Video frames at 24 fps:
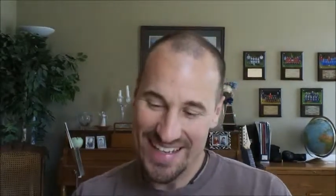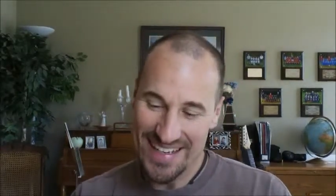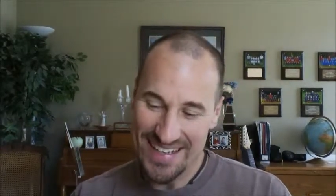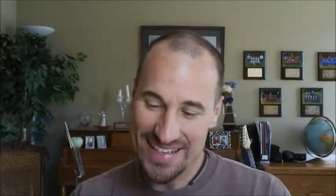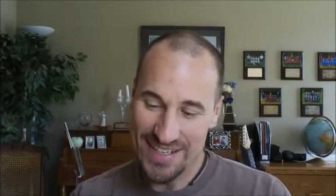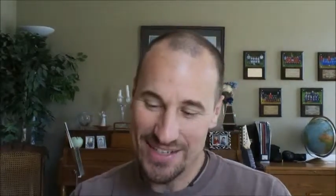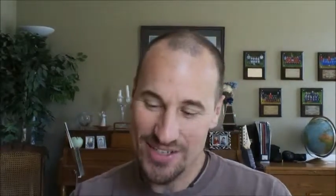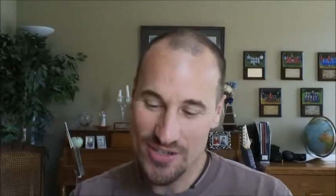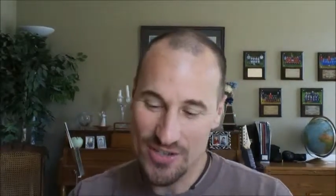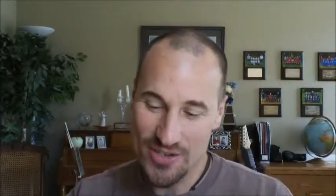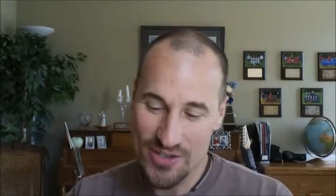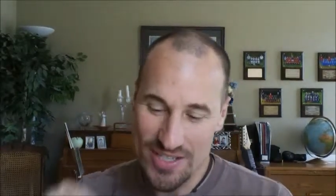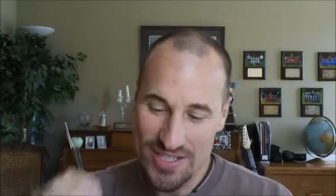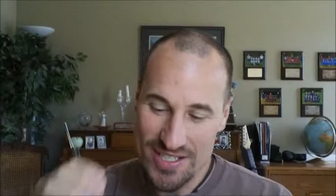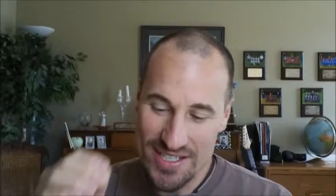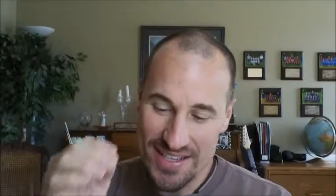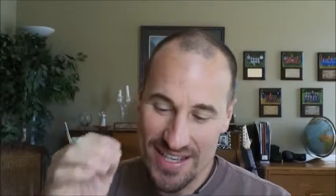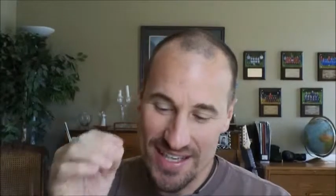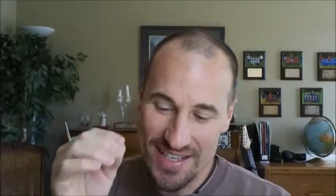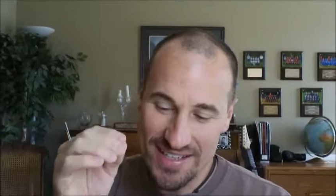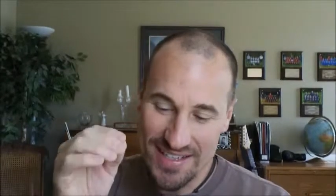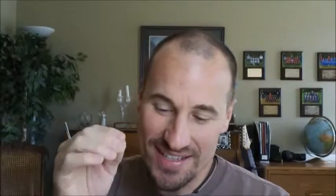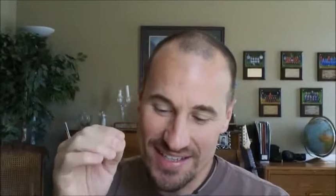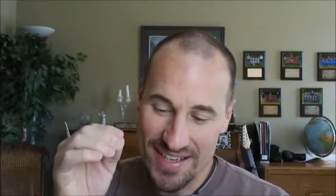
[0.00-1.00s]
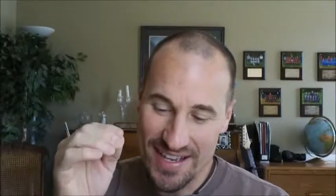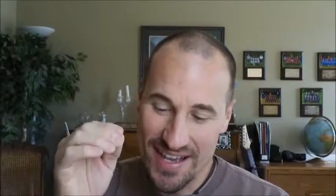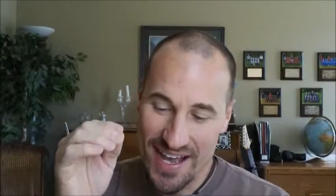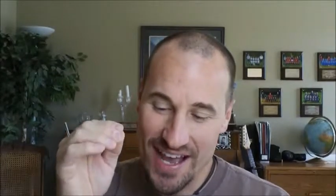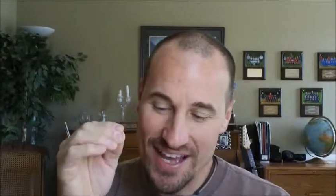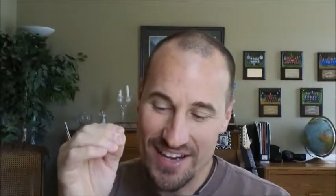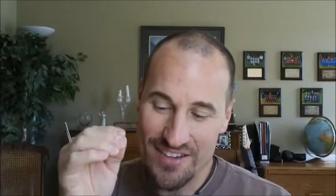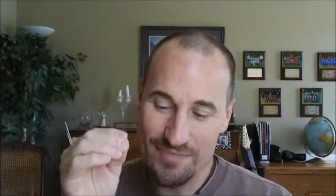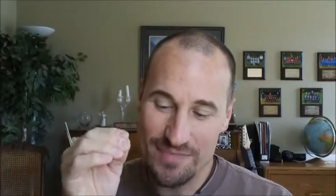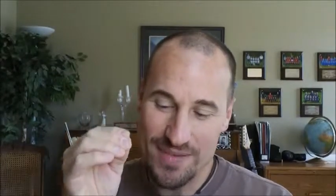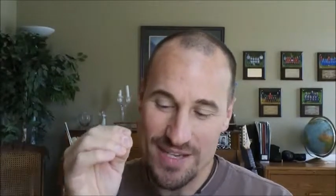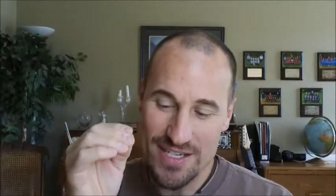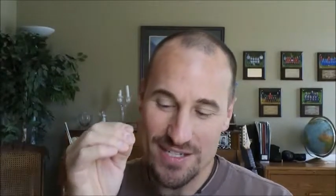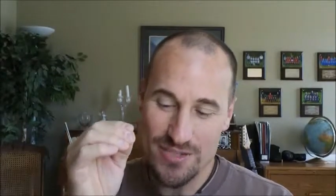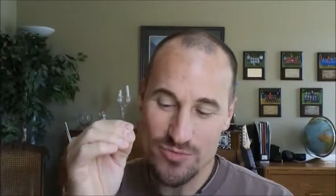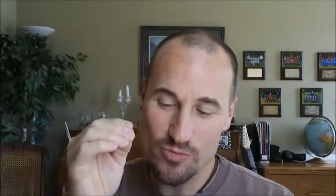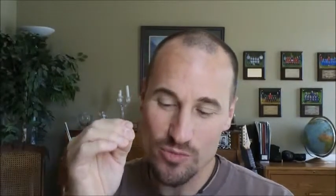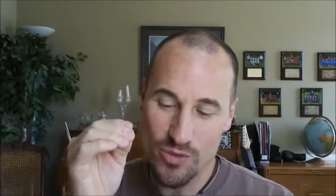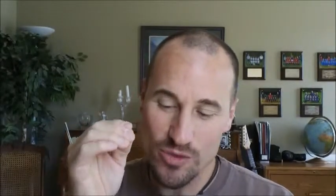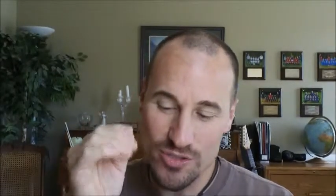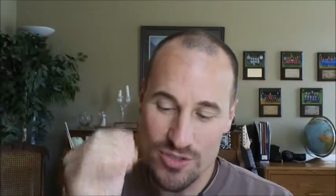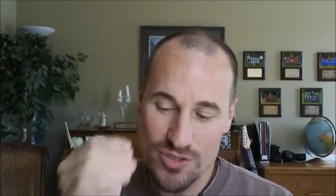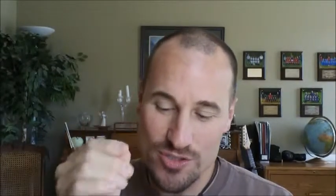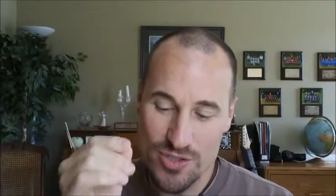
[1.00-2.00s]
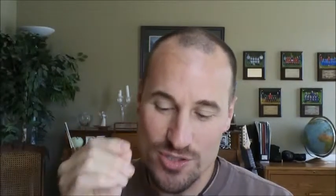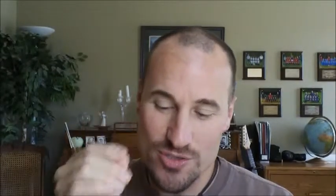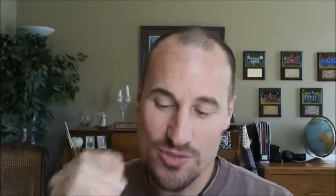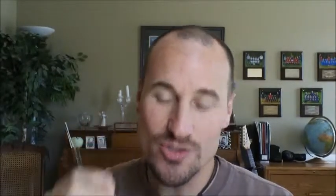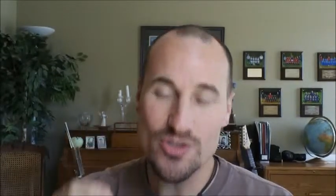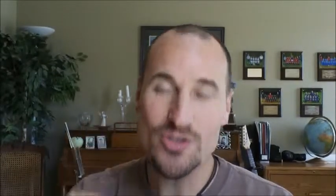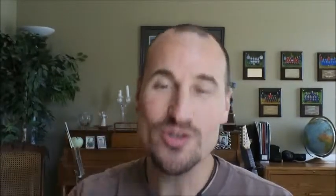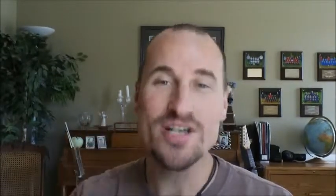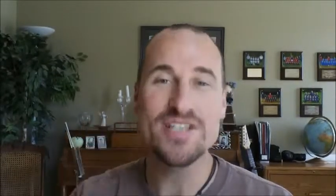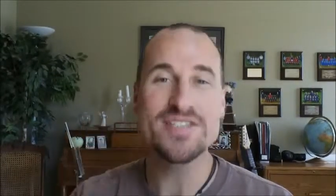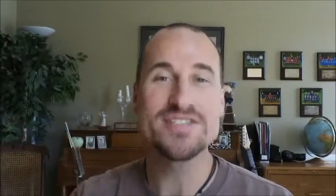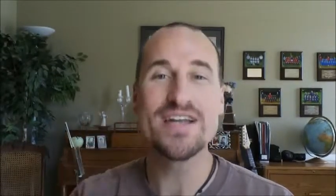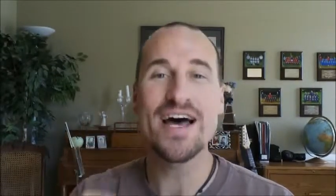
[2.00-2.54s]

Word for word: The, the God of peace will soon crush,